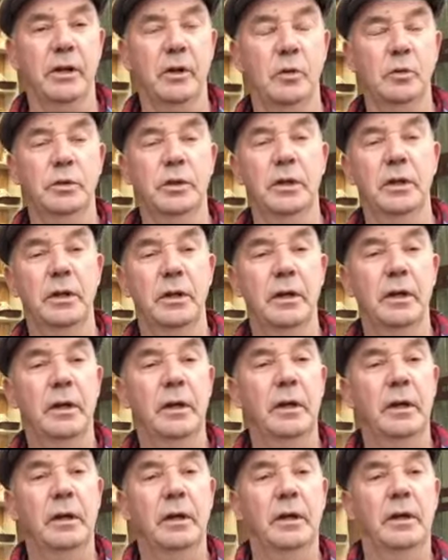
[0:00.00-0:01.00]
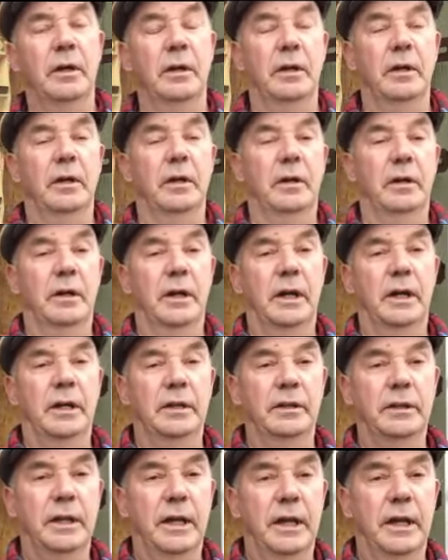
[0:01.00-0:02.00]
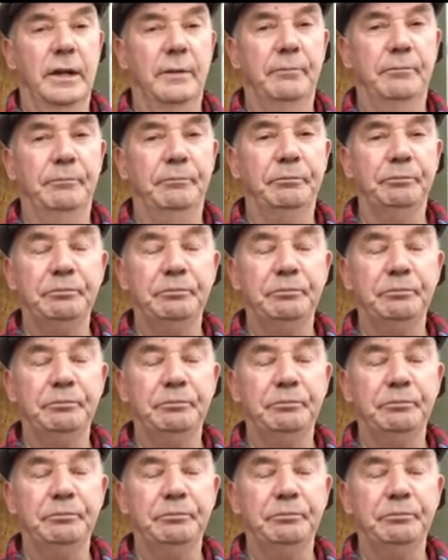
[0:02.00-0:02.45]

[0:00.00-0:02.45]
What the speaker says: out, and